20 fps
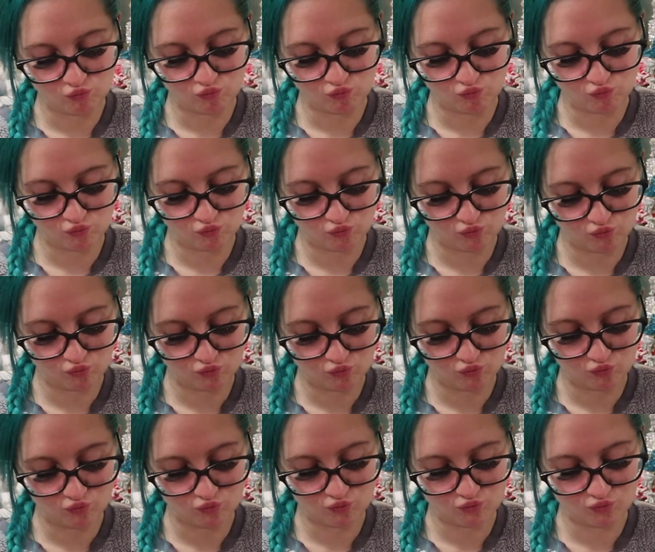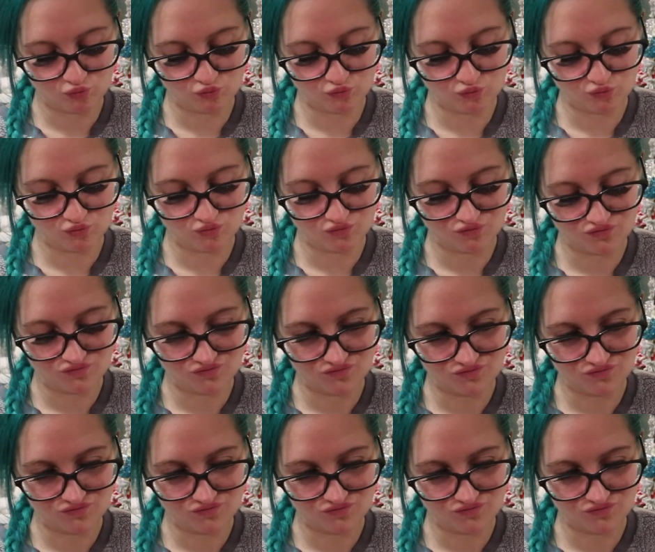(no one is talking)